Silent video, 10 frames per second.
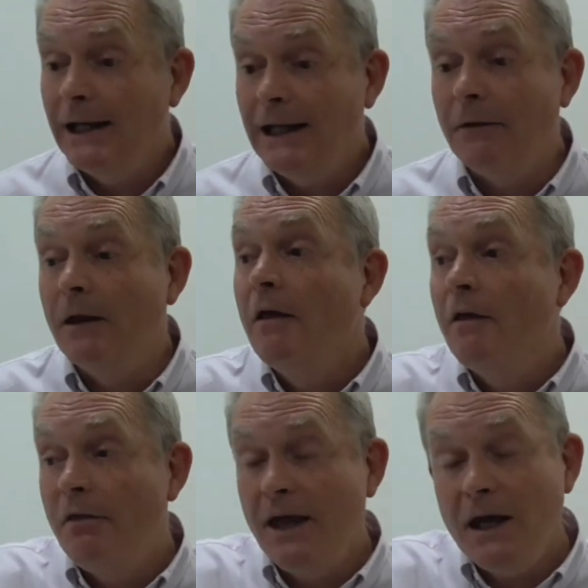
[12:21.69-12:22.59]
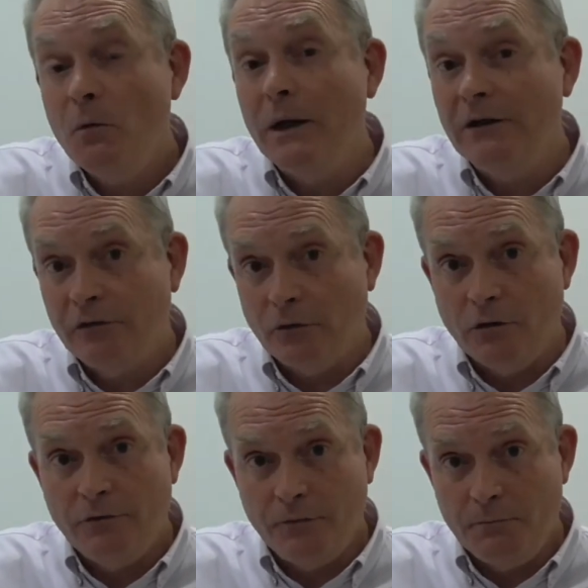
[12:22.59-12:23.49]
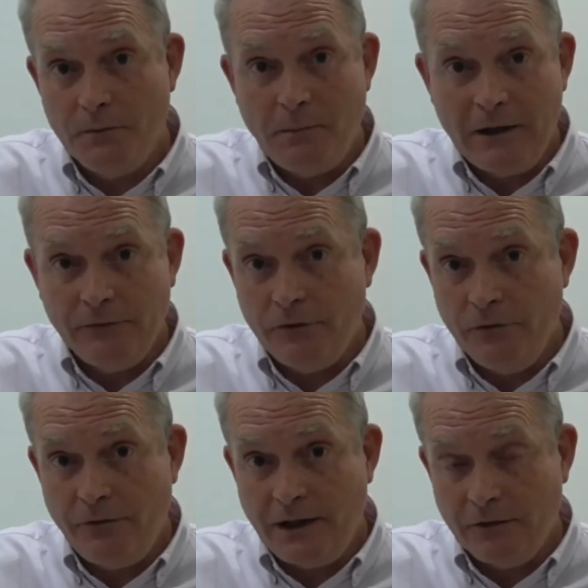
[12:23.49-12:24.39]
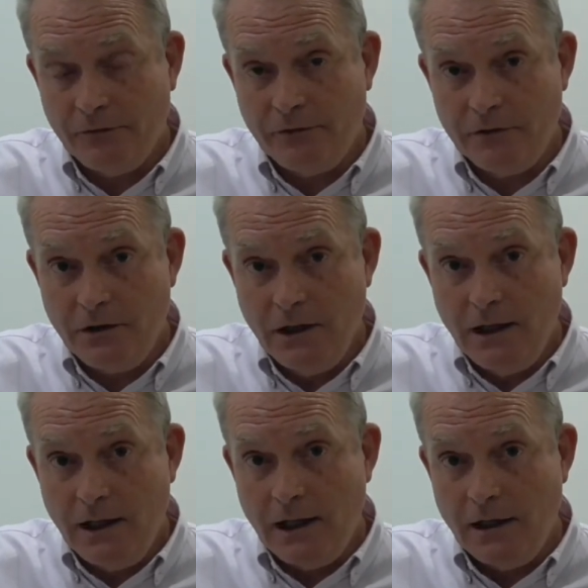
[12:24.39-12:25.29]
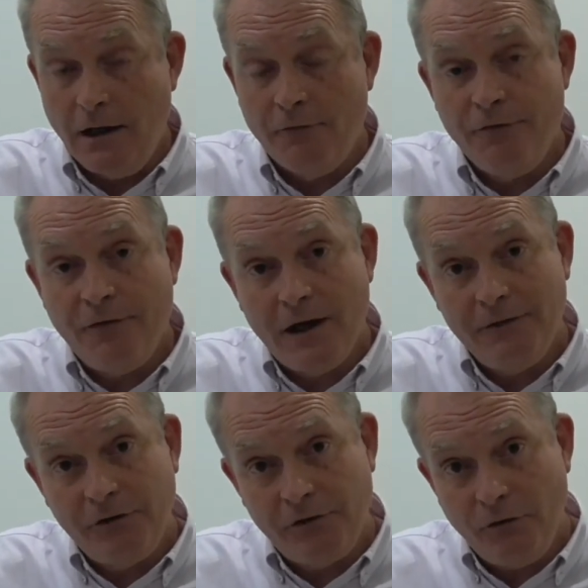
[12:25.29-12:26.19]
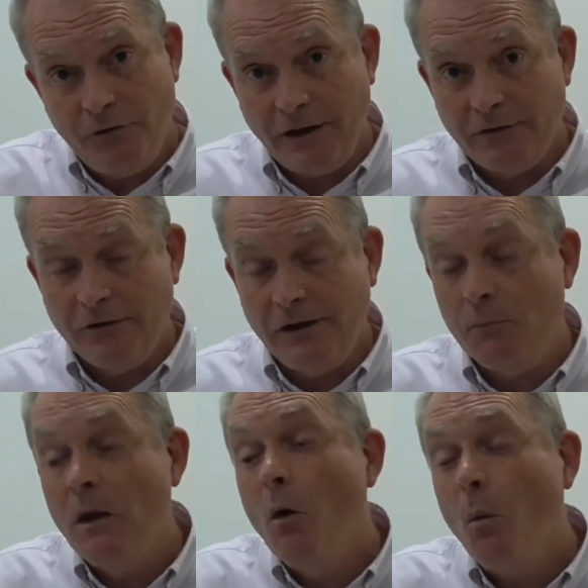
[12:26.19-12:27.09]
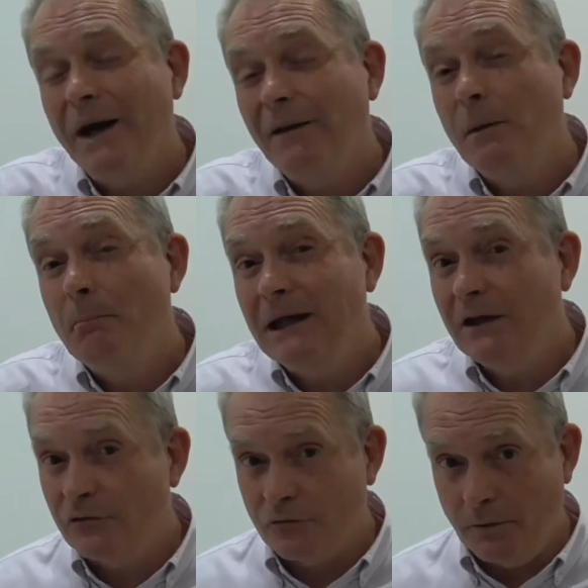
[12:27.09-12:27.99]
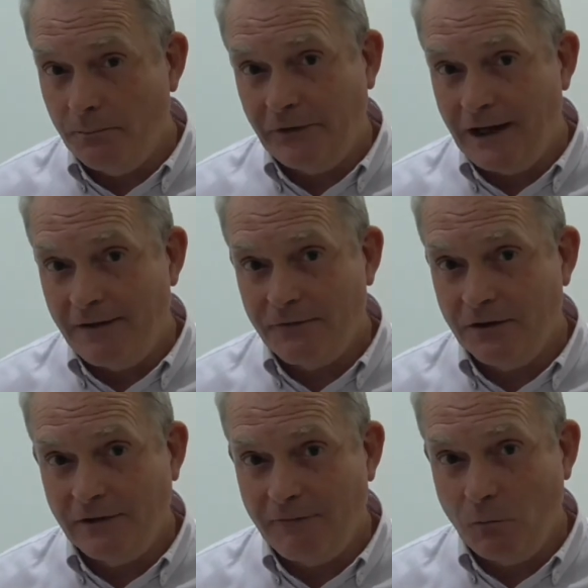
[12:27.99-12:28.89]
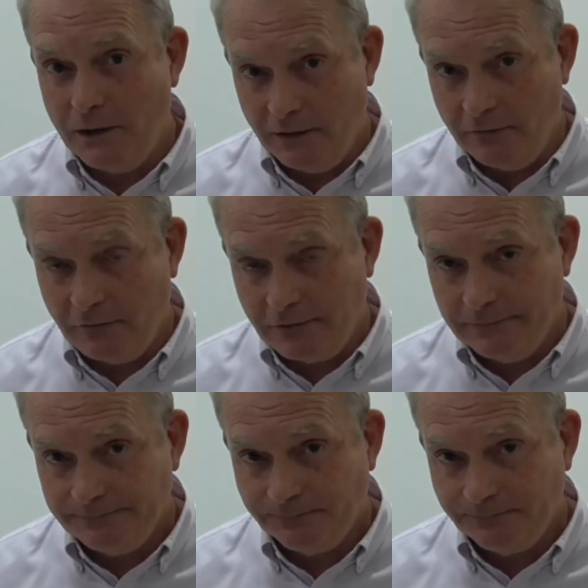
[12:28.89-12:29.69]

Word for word: And again, there we saw from about 2005 uh, to 2010 one of the biggest drops that Africa's ever witnessed.